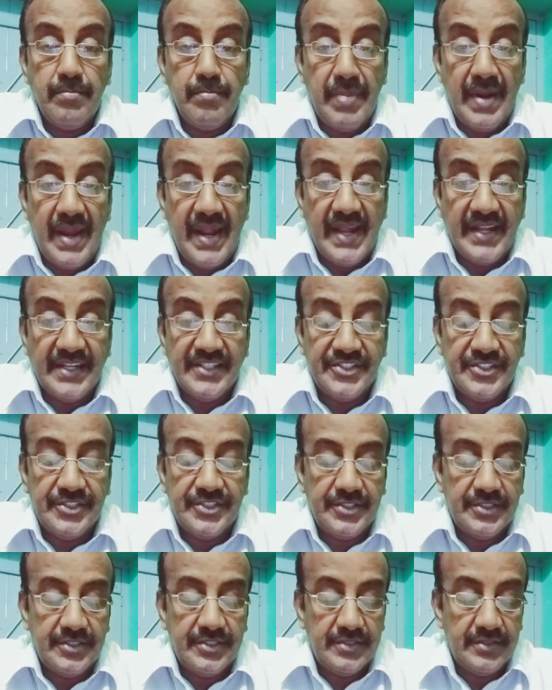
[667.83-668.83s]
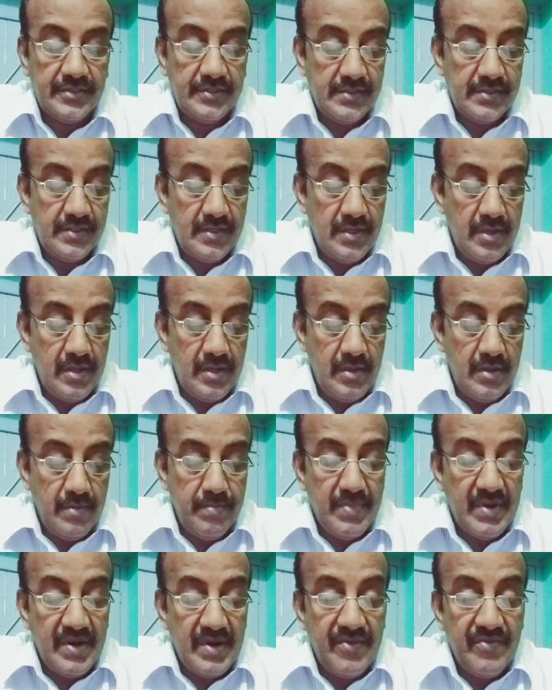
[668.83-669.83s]
blinds.
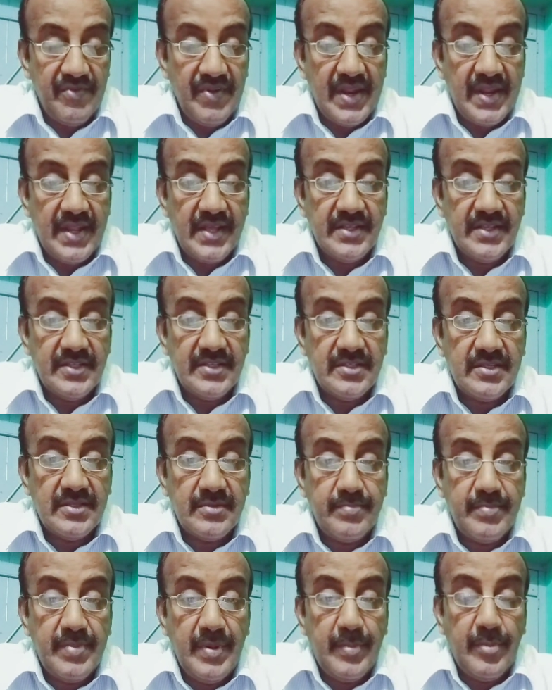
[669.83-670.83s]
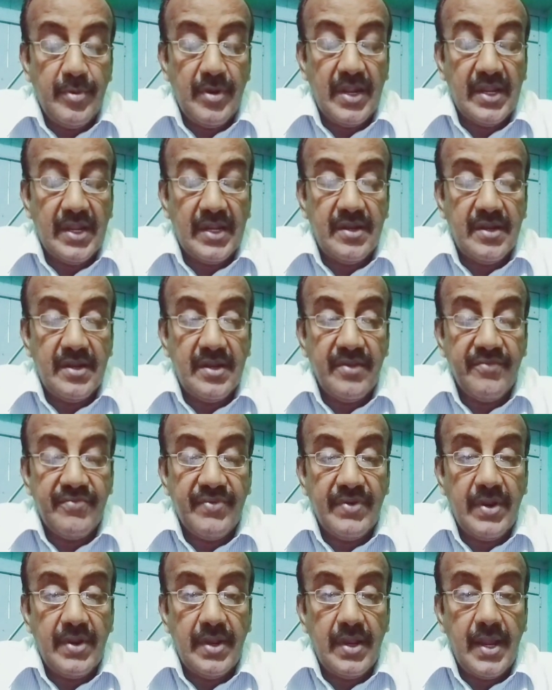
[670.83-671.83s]
But whereas people like deaf
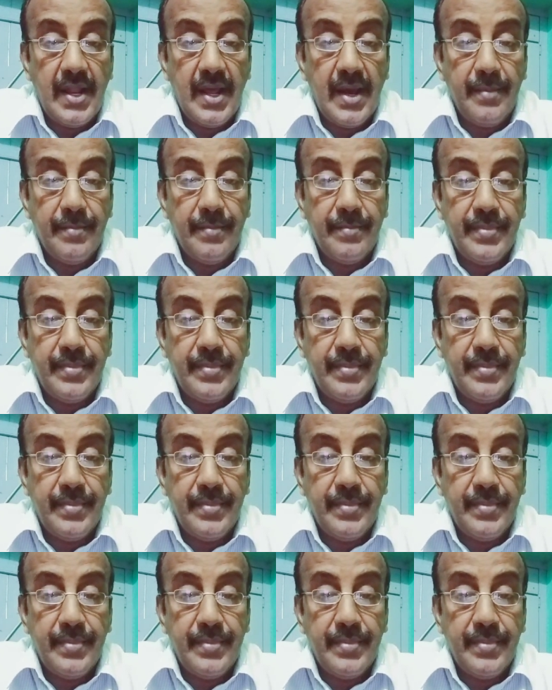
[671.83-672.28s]
and dumb,